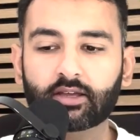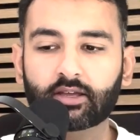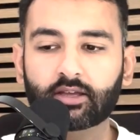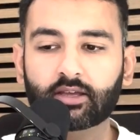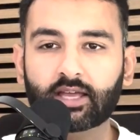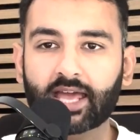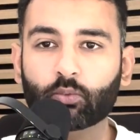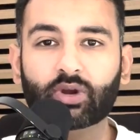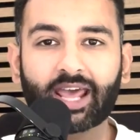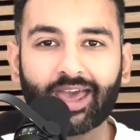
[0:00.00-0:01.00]
times. And
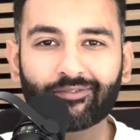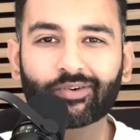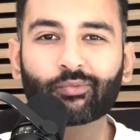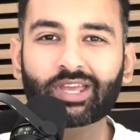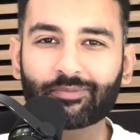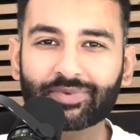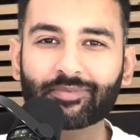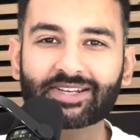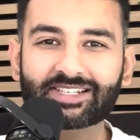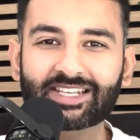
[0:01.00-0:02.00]
whenever we
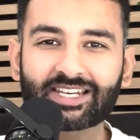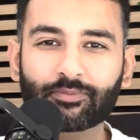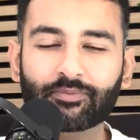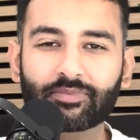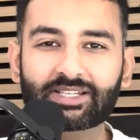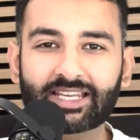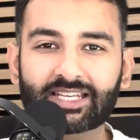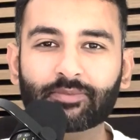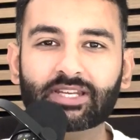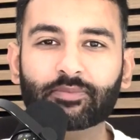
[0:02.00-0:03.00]
implemented data
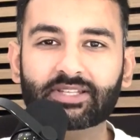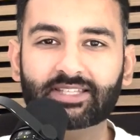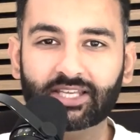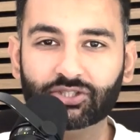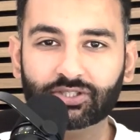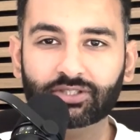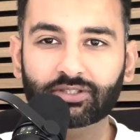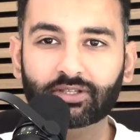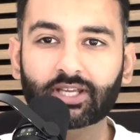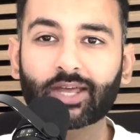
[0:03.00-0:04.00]
minimization,
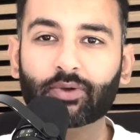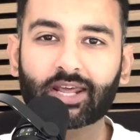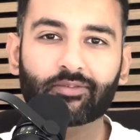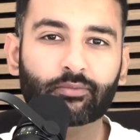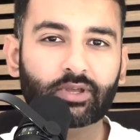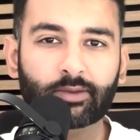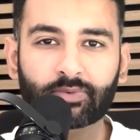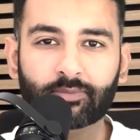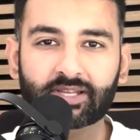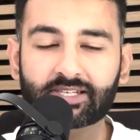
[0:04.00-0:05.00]
and whenever we
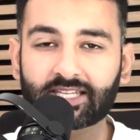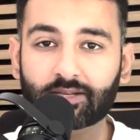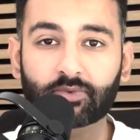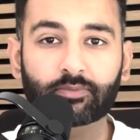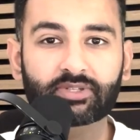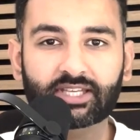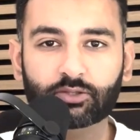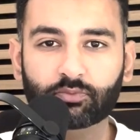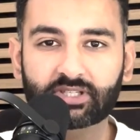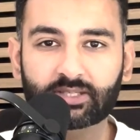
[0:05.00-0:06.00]
implemented data
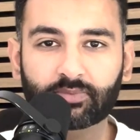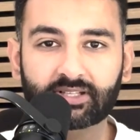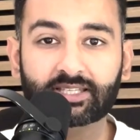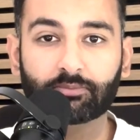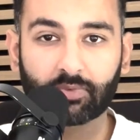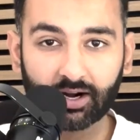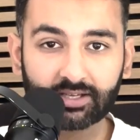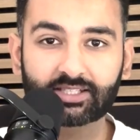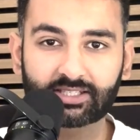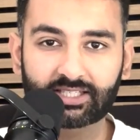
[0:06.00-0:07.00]
minimization principles in
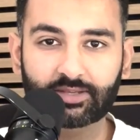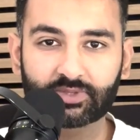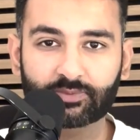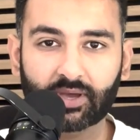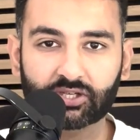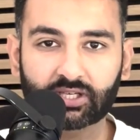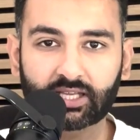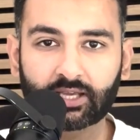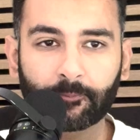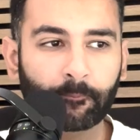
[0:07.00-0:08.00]
marketing teams,
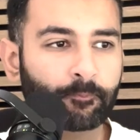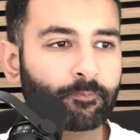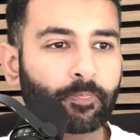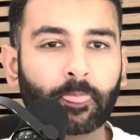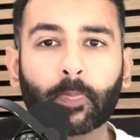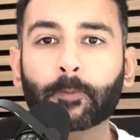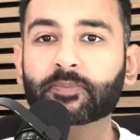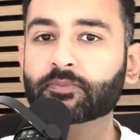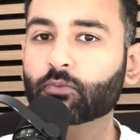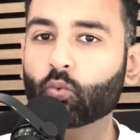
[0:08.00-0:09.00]
especially,
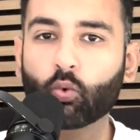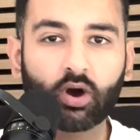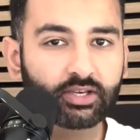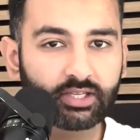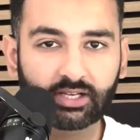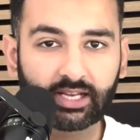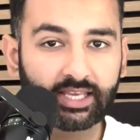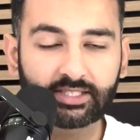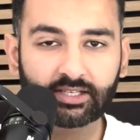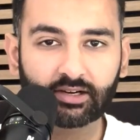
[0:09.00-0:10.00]
1 year
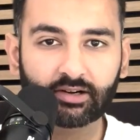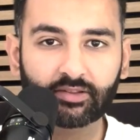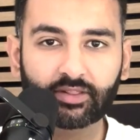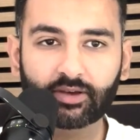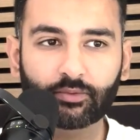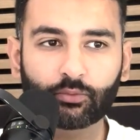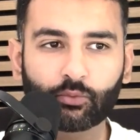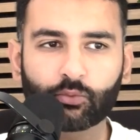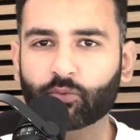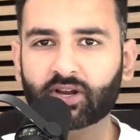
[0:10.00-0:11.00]
later,
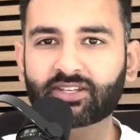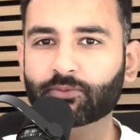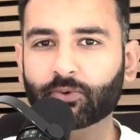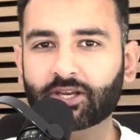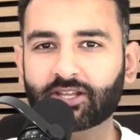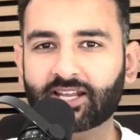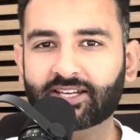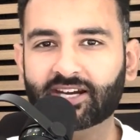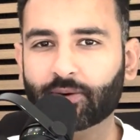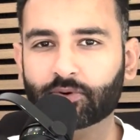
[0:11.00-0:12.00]
one year
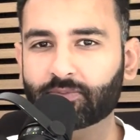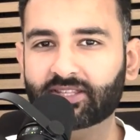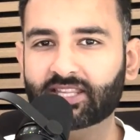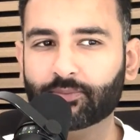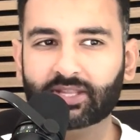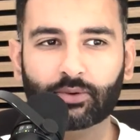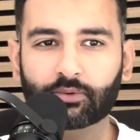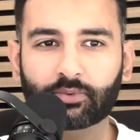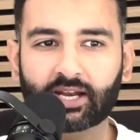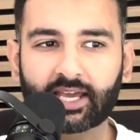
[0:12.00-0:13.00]
later, I would meet them and they
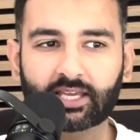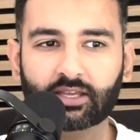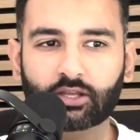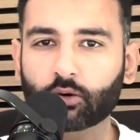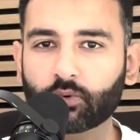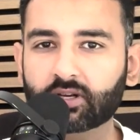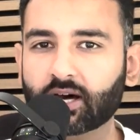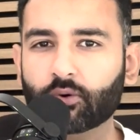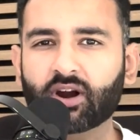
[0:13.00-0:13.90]
would be like, you know what, our